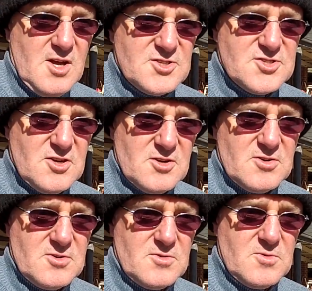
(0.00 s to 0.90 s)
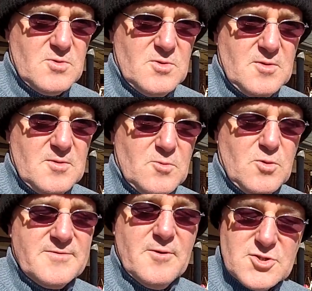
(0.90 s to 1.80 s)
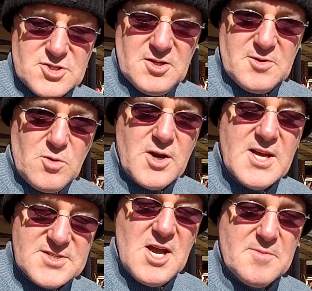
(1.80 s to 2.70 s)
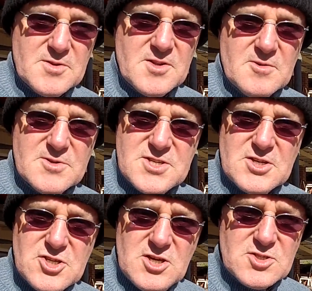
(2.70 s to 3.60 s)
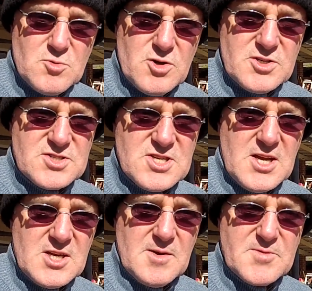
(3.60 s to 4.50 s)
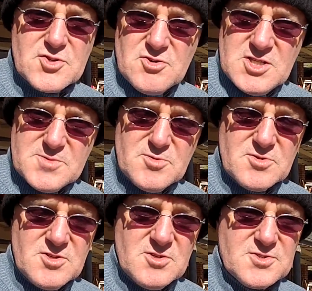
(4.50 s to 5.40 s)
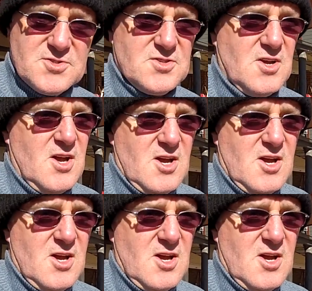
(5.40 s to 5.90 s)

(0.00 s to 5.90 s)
So fortunately what has happened though is that Jenny's work has taken up the transport costs,